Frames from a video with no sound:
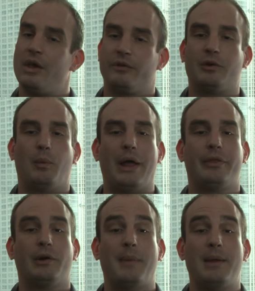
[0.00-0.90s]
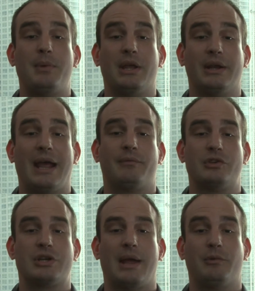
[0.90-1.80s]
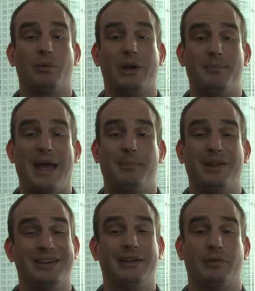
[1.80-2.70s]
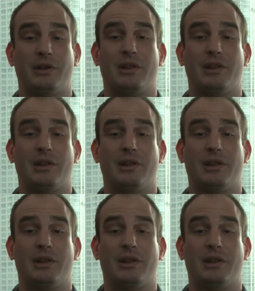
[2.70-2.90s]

So while there may be an average time to create a map and deliver it